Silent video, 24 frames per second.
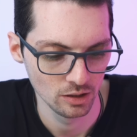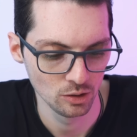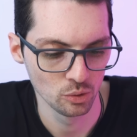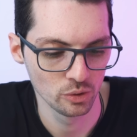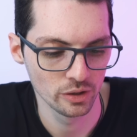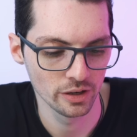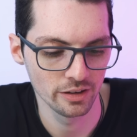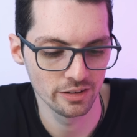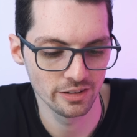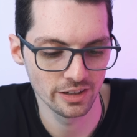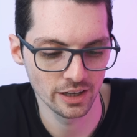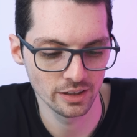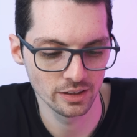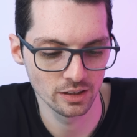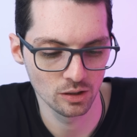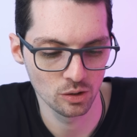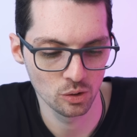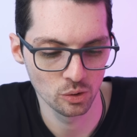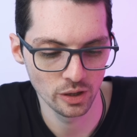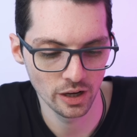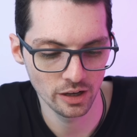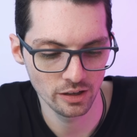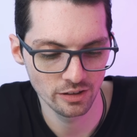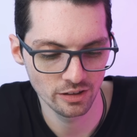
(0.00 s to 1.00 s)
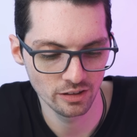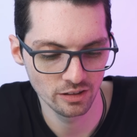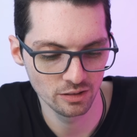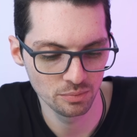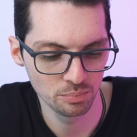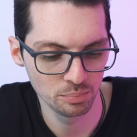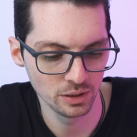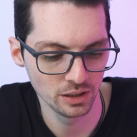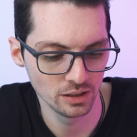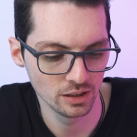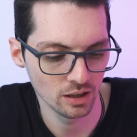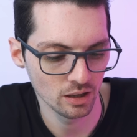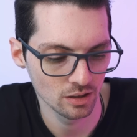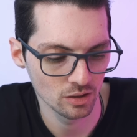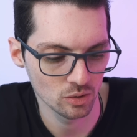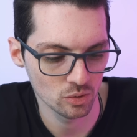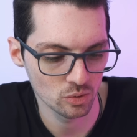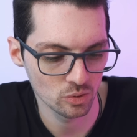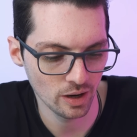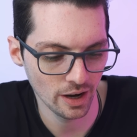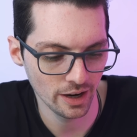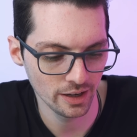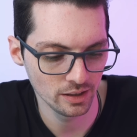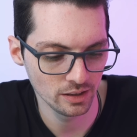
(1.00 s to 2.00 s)
You can check the connection speed
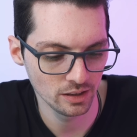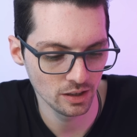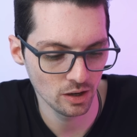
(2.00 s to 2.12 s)
right